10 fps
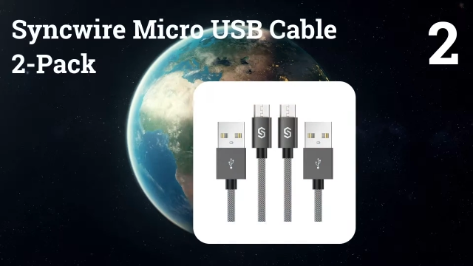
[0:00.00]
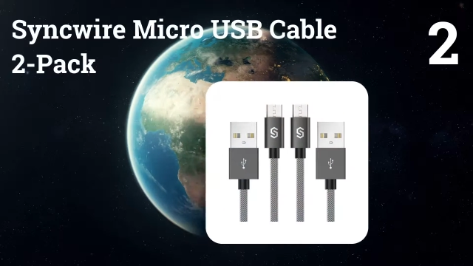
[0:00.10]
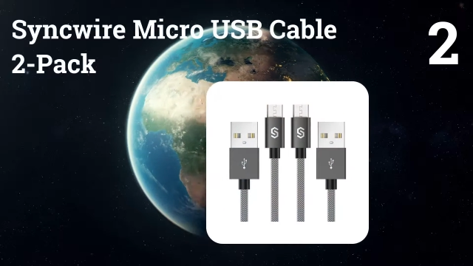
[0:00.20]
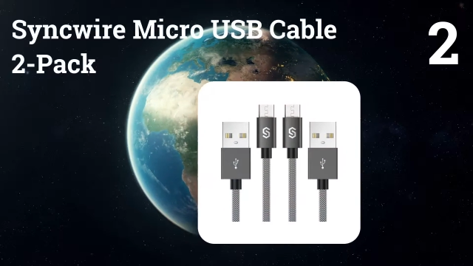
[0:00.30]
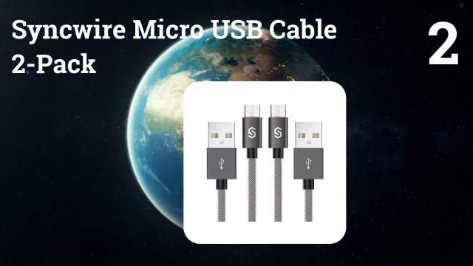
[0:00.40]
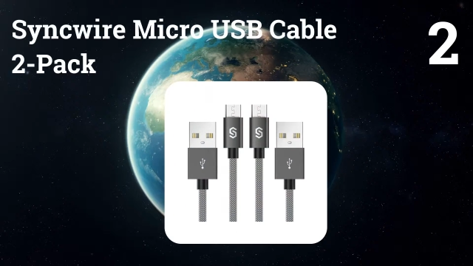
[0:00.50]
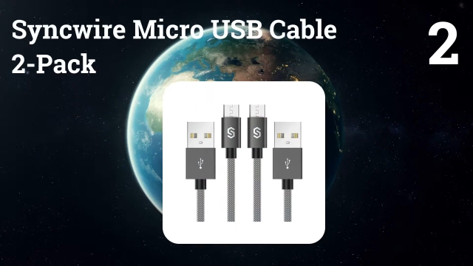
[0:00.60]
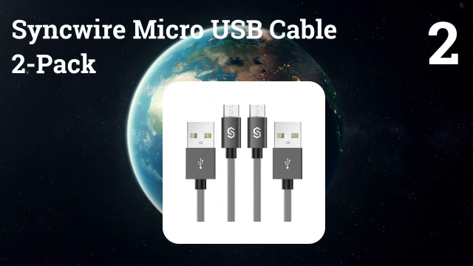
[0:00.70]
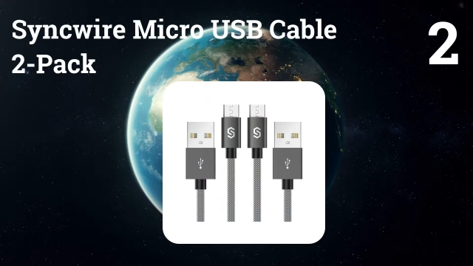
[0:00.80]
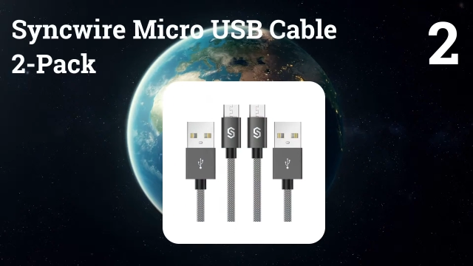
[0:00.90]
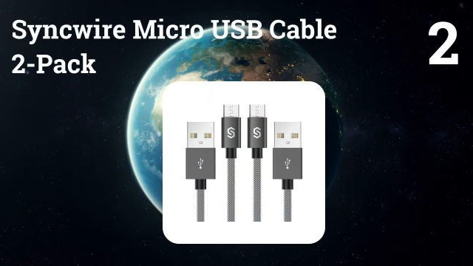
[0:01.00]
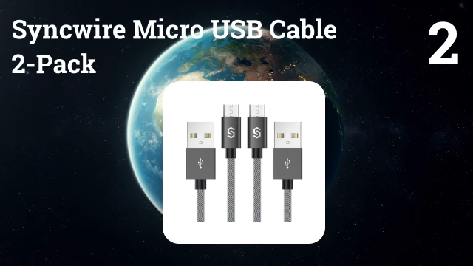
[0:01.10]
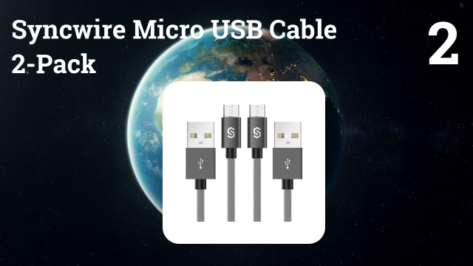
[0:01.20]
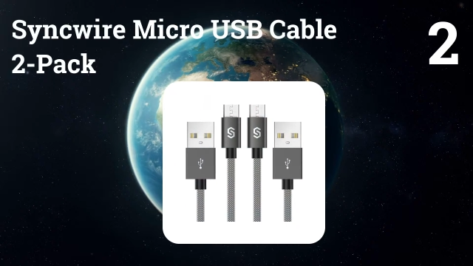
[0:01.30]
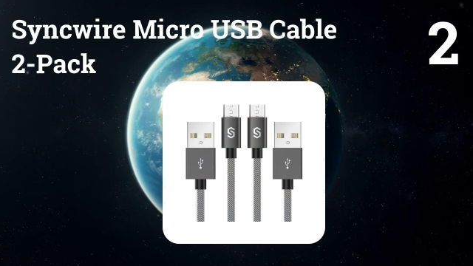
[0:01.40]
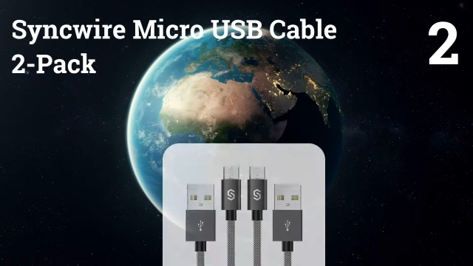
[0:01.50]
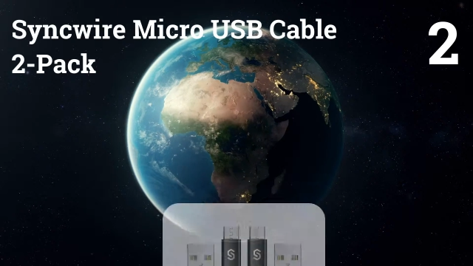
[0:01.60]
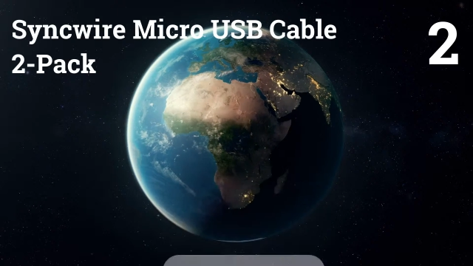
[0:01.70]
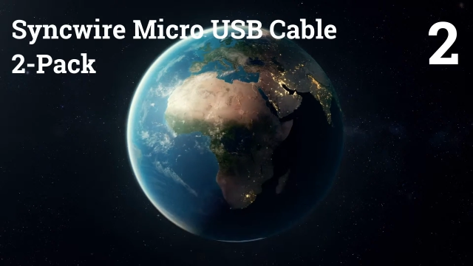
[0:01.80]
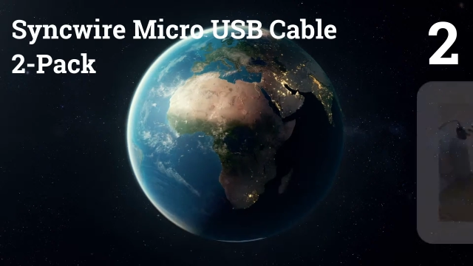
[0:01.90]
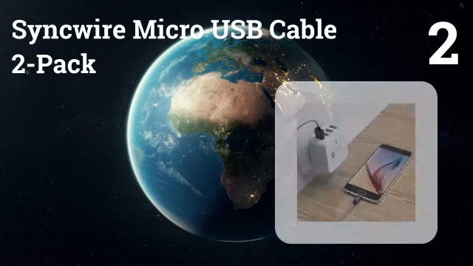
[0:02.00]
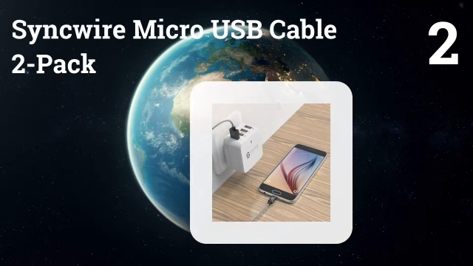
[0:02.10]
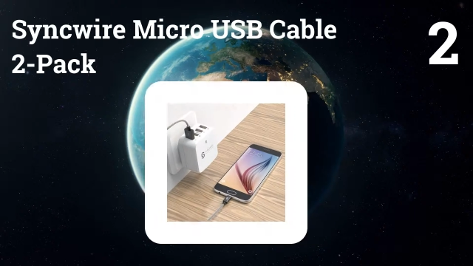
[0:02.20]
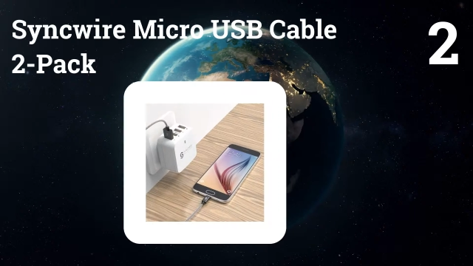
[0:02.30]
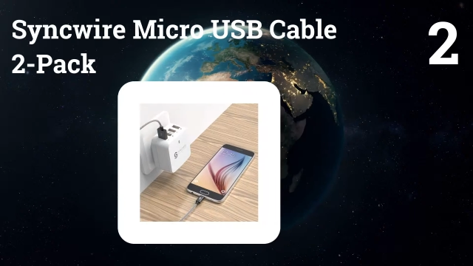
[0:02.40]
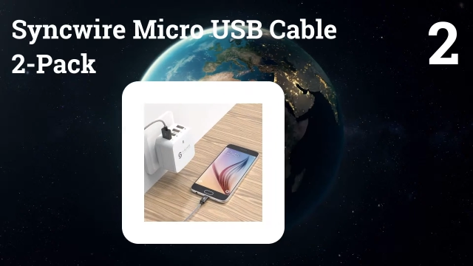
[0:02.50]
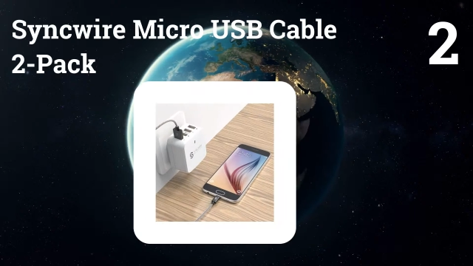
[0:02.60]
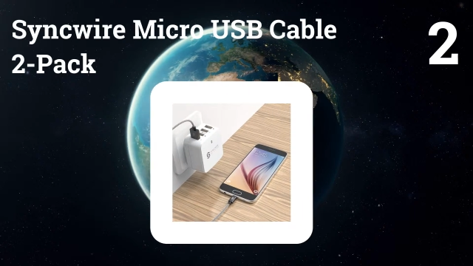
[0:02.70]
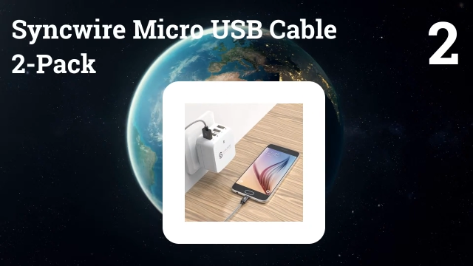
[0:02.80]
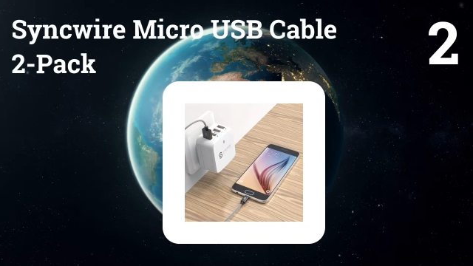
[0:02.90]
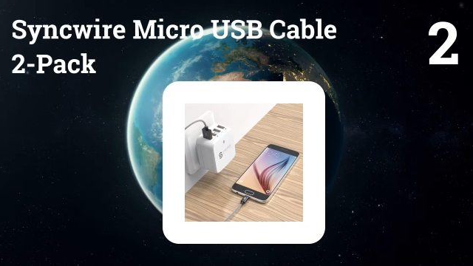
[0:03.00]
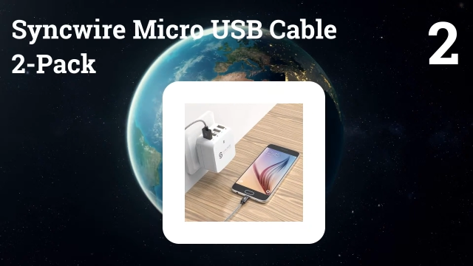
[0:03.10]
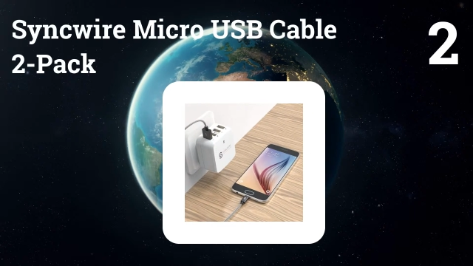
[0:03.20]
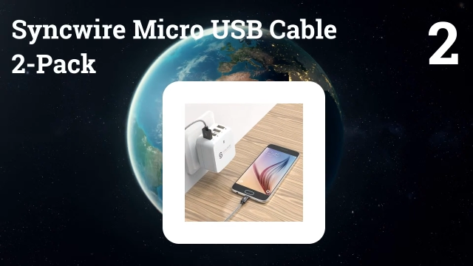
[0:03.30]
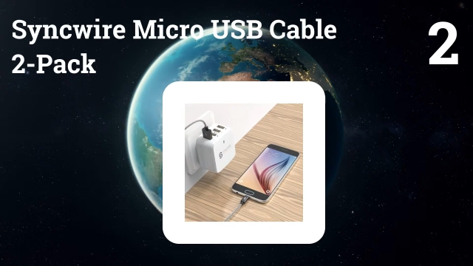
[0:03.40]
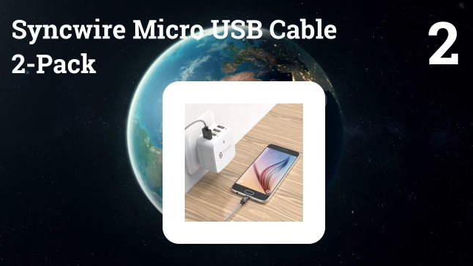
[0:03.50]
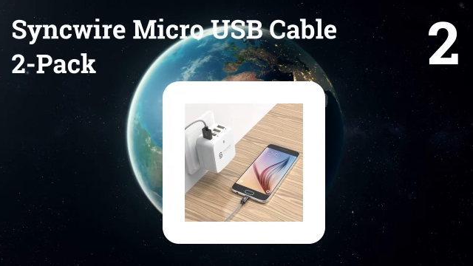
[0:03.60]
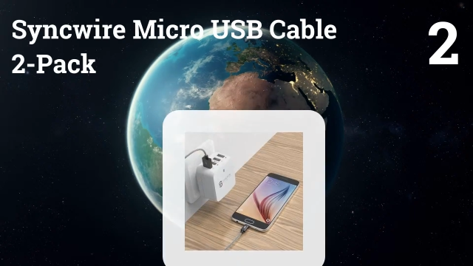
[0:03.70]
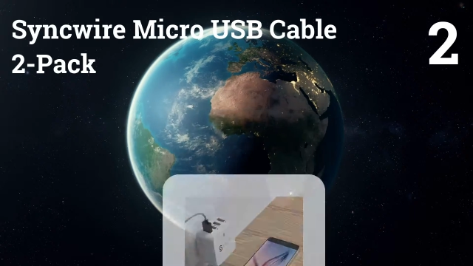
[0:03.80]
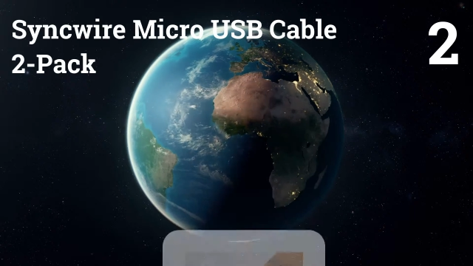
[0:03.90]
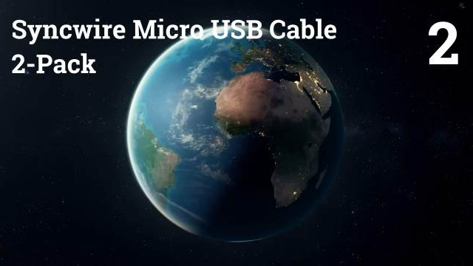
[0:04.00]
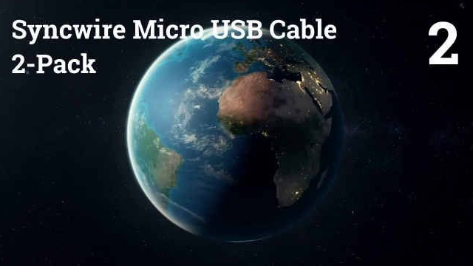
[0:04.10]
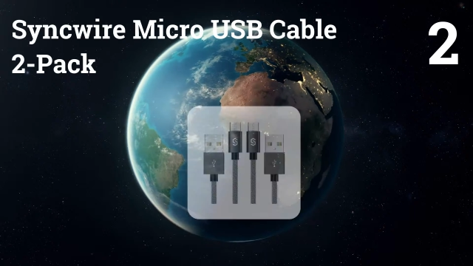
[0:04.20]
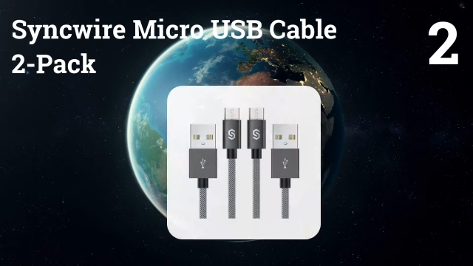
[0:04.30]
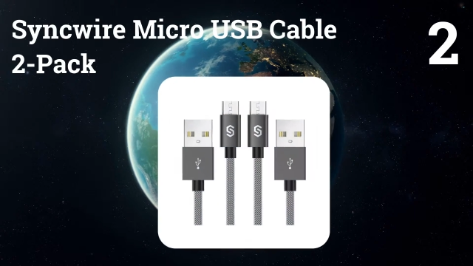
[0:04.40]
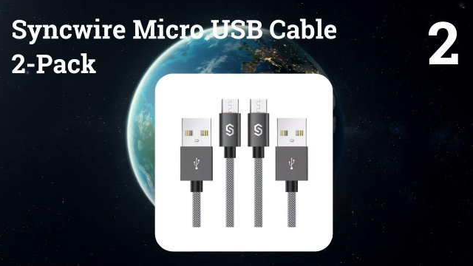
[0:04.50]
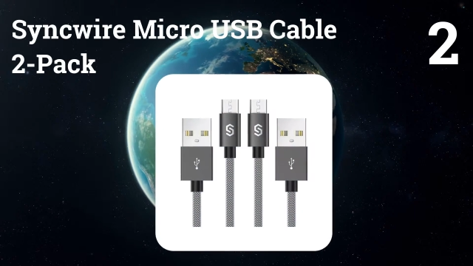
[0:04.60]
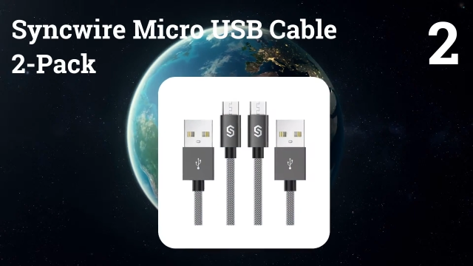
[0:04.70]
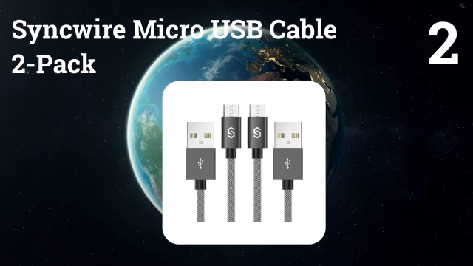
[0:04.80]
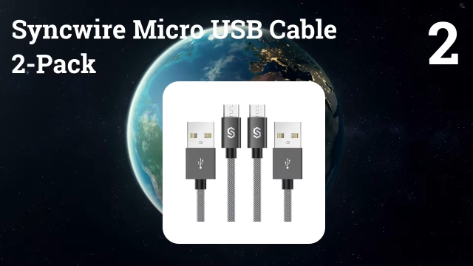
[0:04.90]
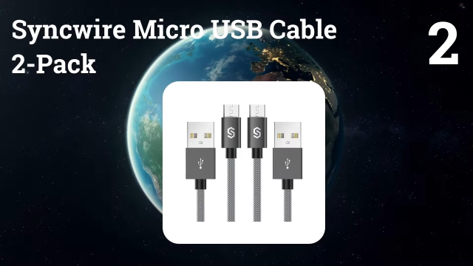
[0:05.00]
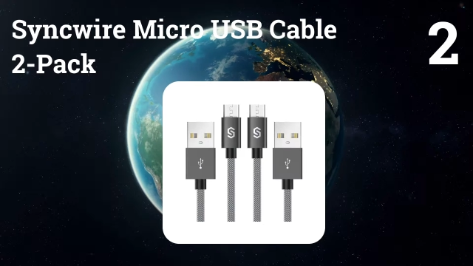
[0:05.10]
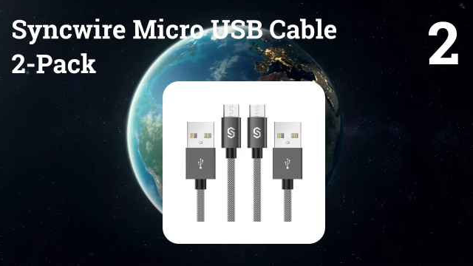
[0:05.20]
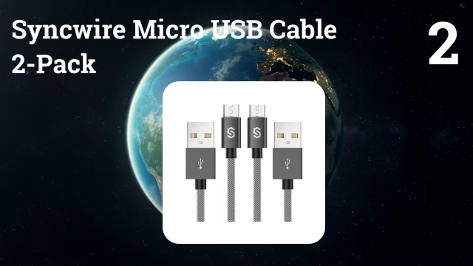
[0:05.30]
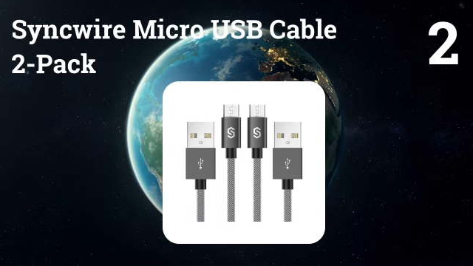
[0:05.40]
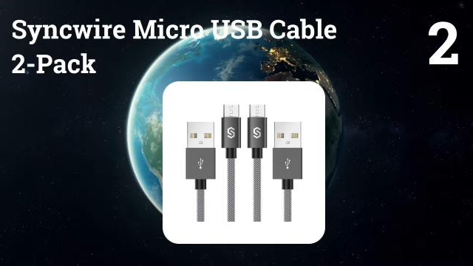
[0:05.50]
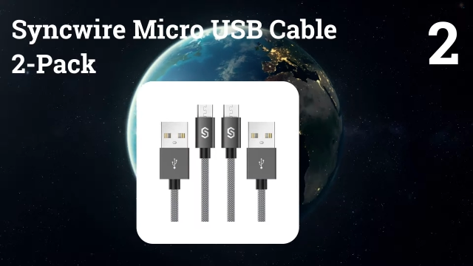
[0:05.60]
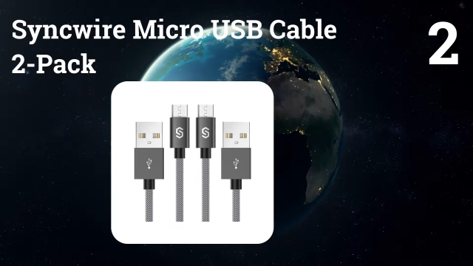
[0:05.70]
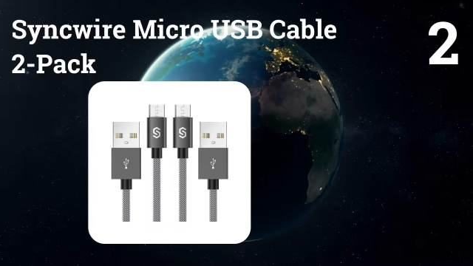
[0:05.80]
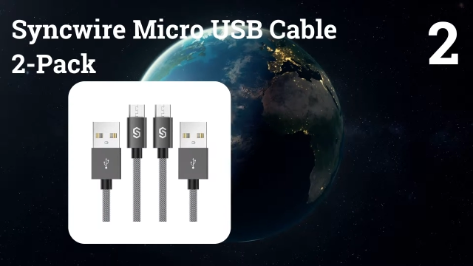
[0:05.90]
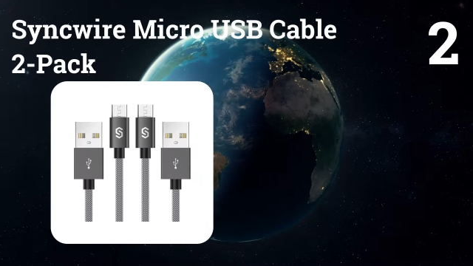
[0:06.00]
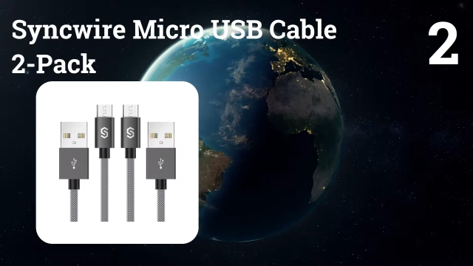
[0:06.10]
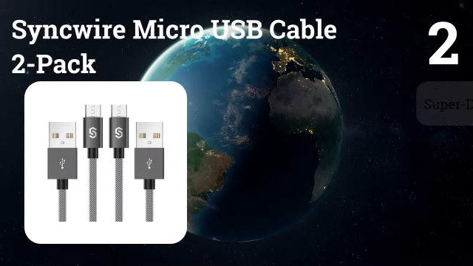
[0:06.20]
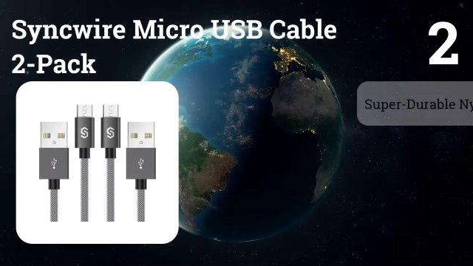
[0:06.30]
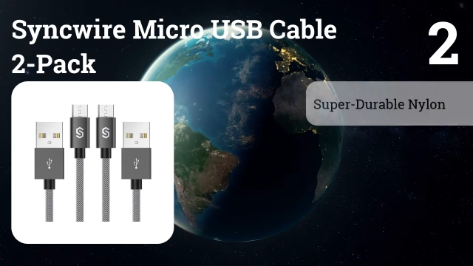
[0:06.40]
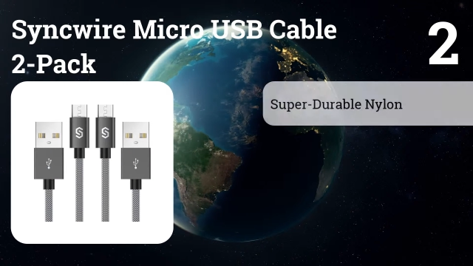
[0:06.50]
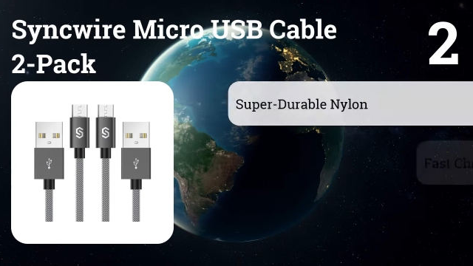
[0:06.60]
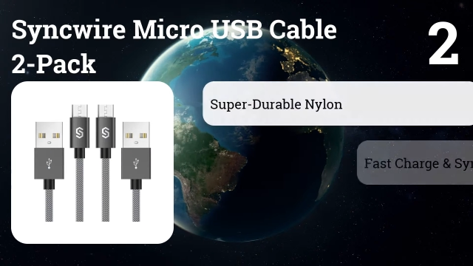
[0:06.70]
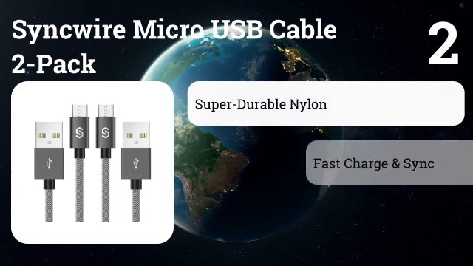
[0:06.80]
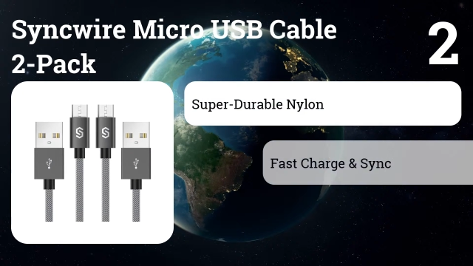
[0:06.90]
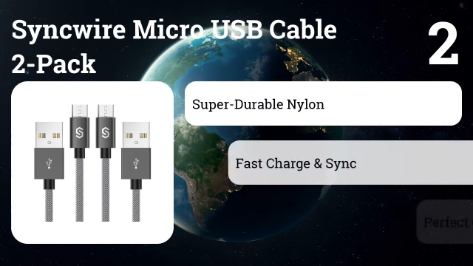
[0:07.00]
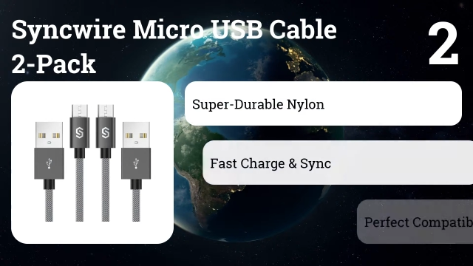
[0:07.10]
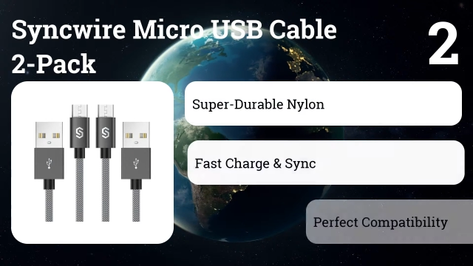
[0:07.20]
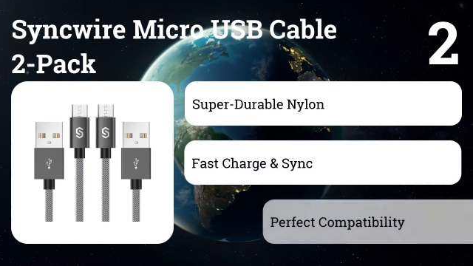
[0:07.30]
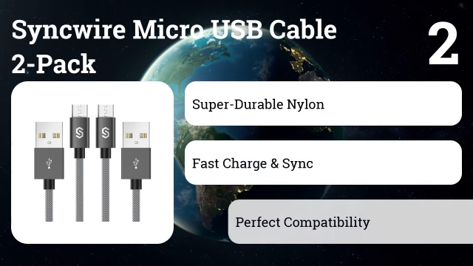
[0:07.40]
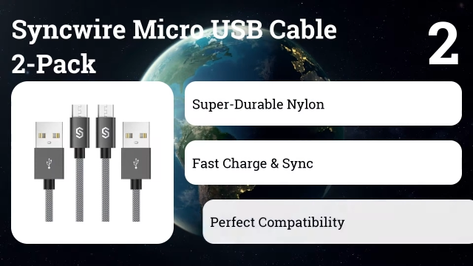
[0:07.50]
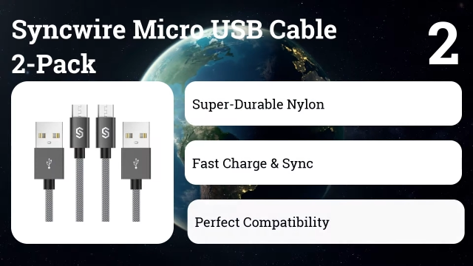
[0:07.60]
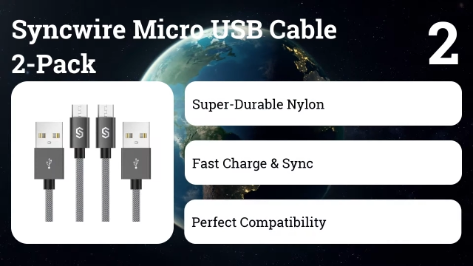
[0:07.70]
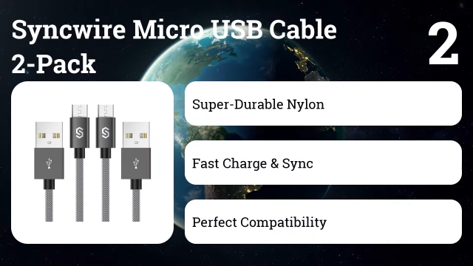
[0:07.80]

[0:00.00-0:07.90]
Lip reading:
Nobody's mouth can be seen.